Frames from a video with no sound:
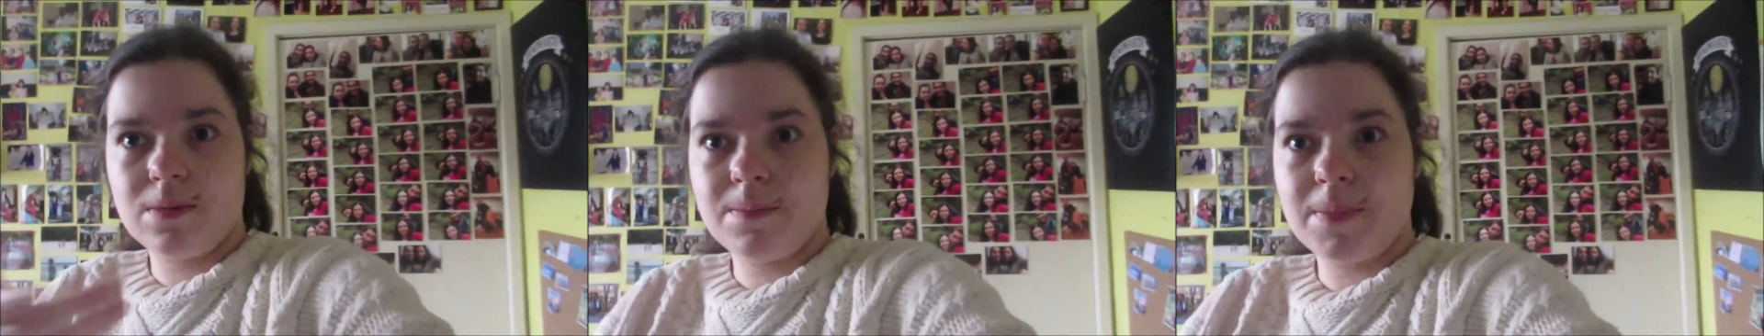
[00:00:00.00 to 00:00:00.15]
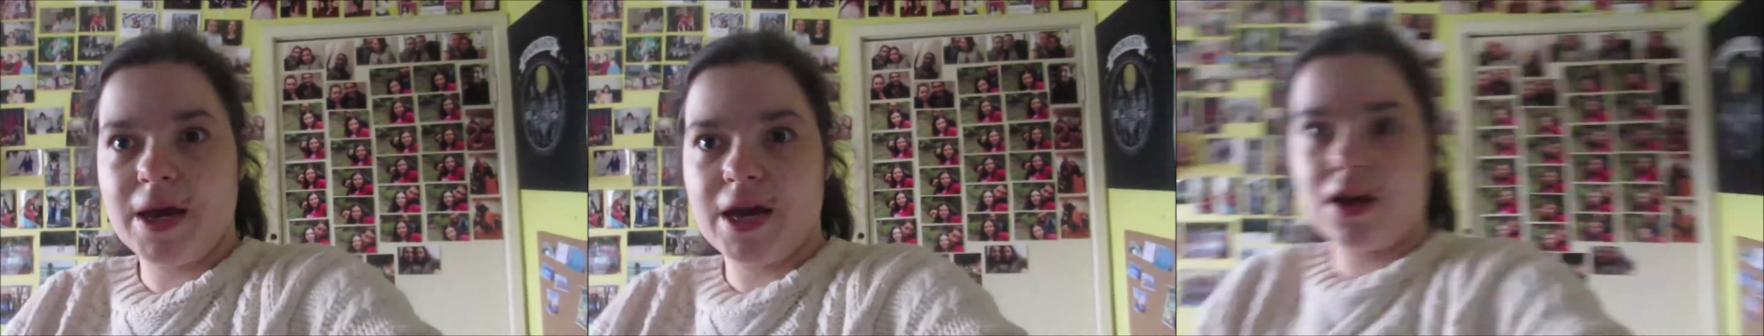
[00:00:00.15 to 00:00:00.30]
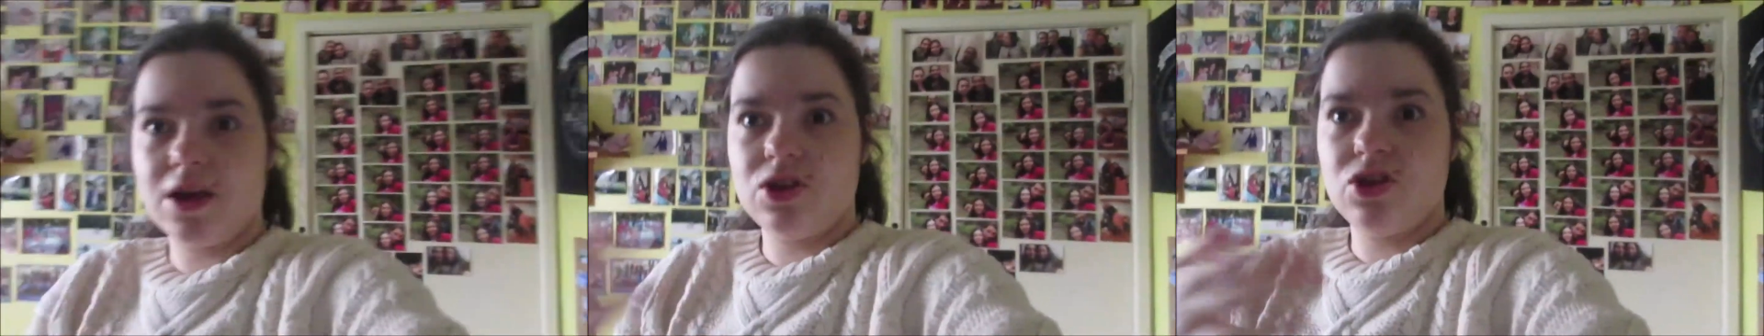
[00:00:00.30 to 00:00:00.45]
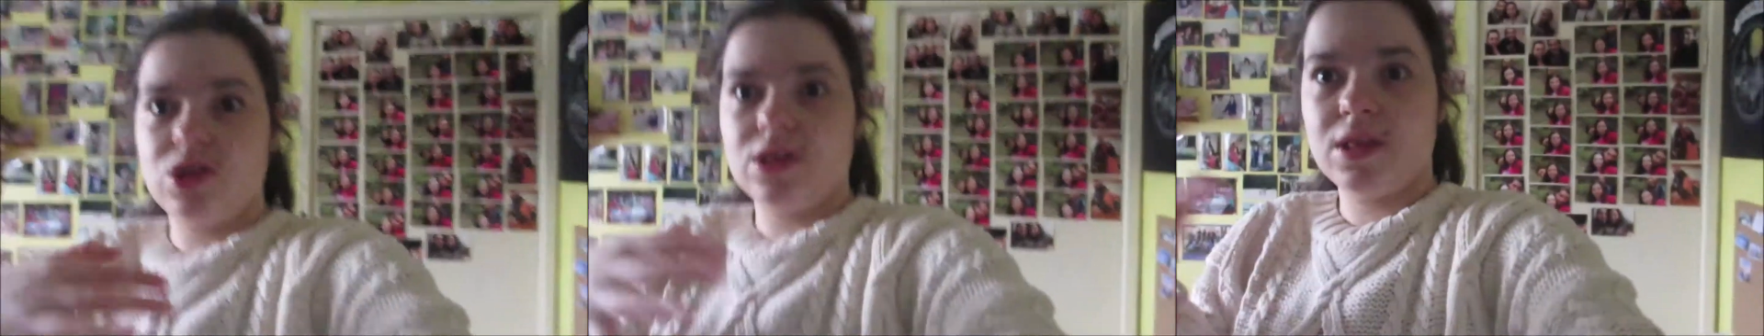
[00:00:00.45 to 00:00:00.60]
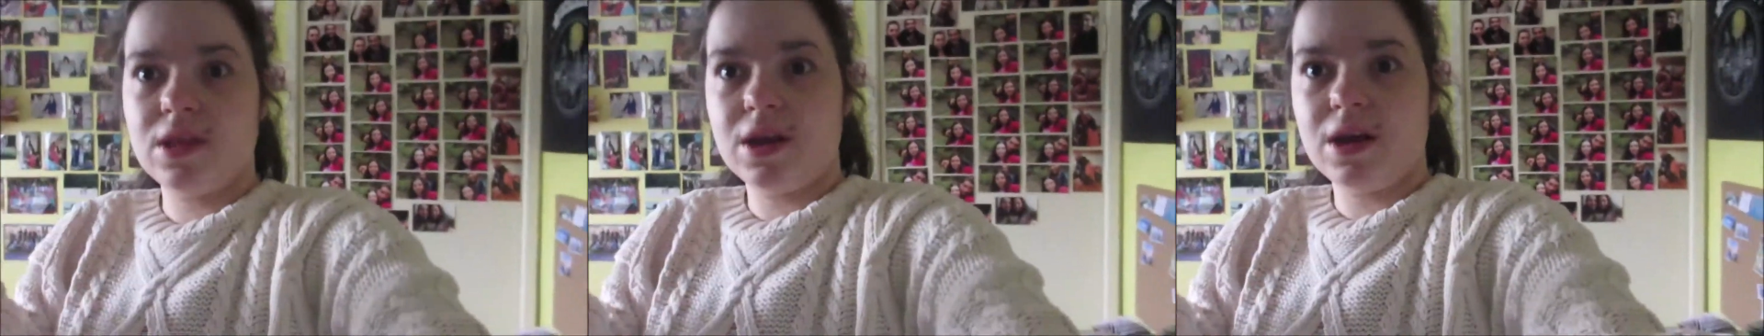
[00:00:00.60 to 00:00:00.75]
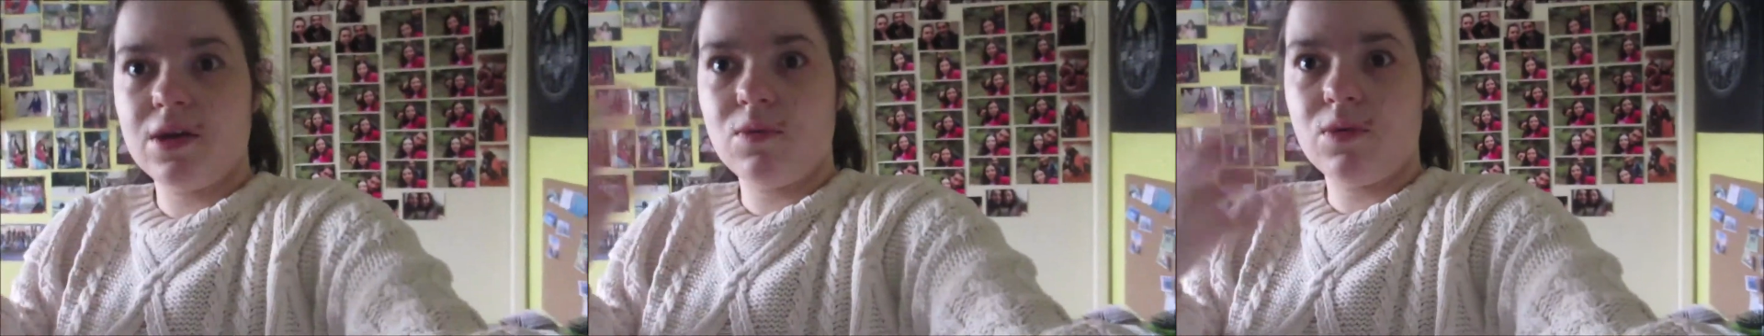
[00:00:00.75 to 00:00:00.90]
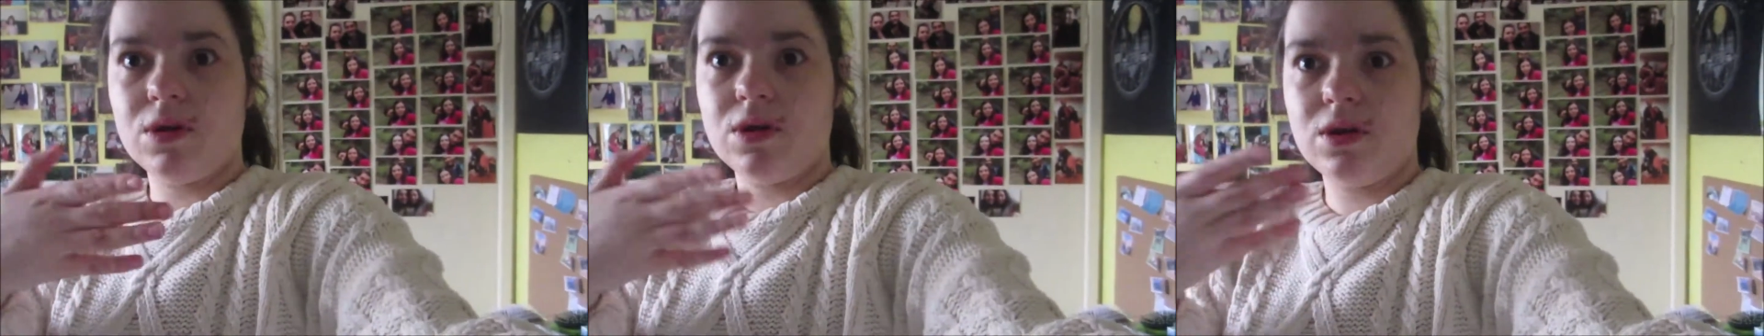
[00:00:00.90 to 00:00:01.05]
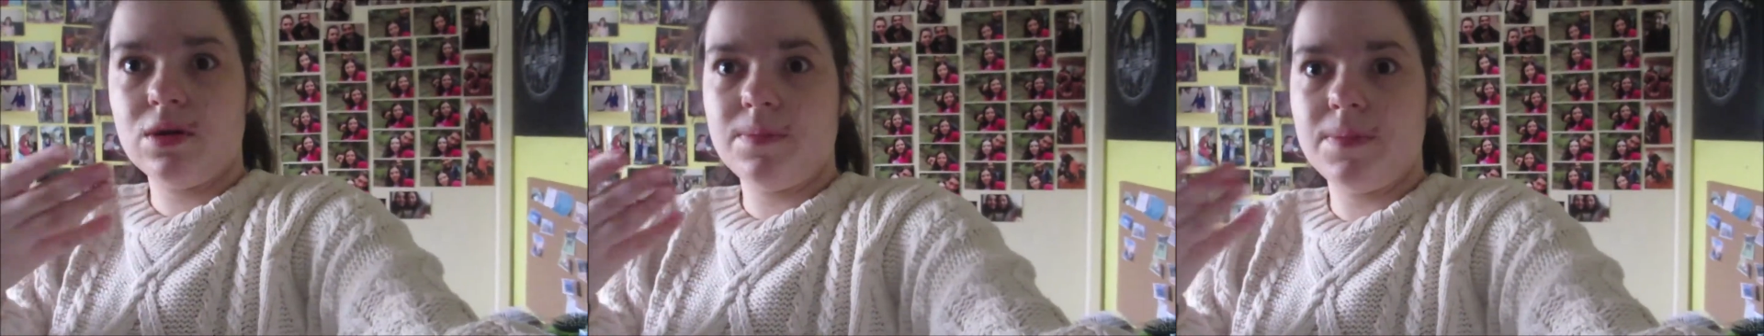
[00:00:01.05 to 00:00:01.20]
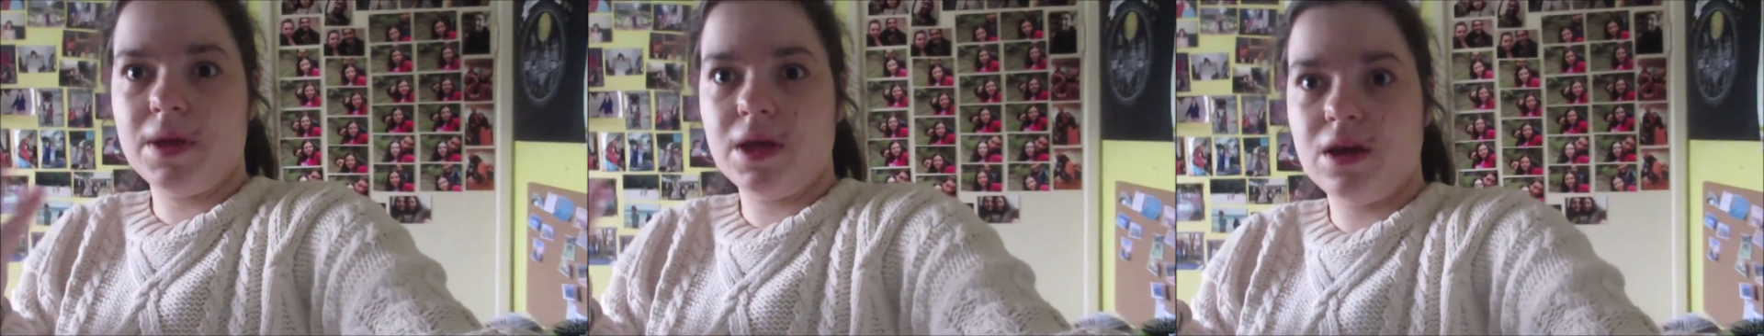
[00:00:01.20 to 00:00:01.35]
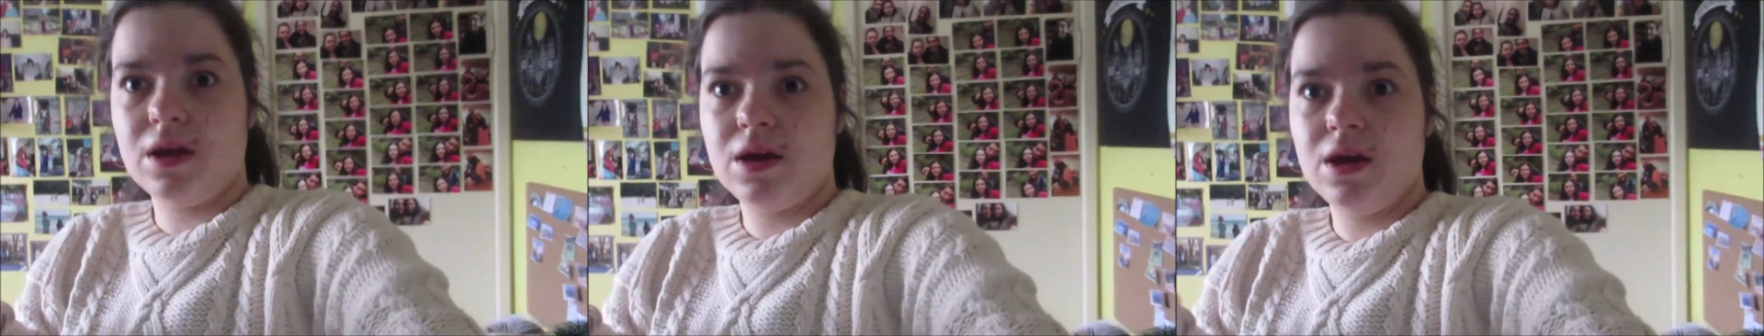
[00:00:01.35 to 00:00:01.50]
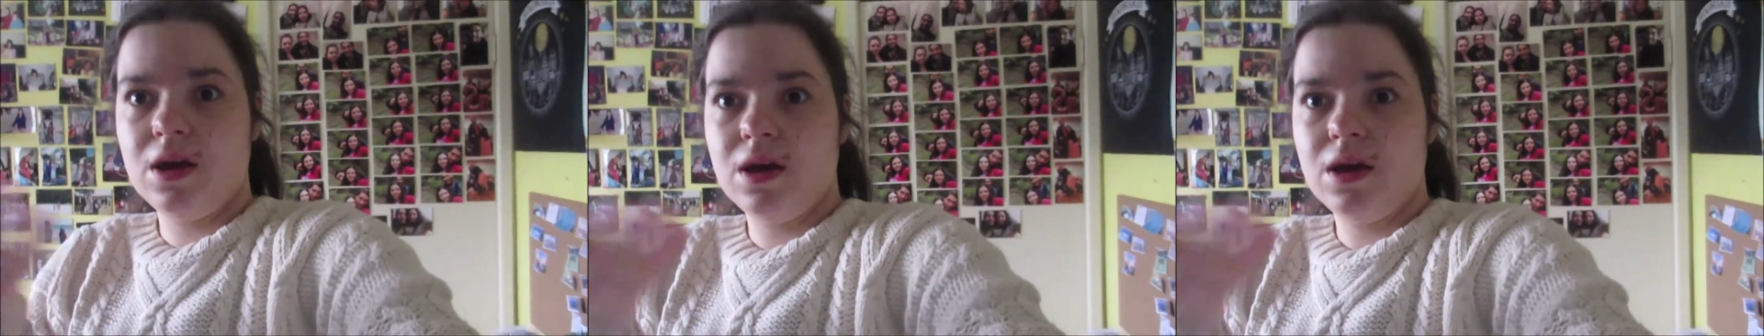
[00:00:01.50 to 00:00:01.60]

packages that I want to be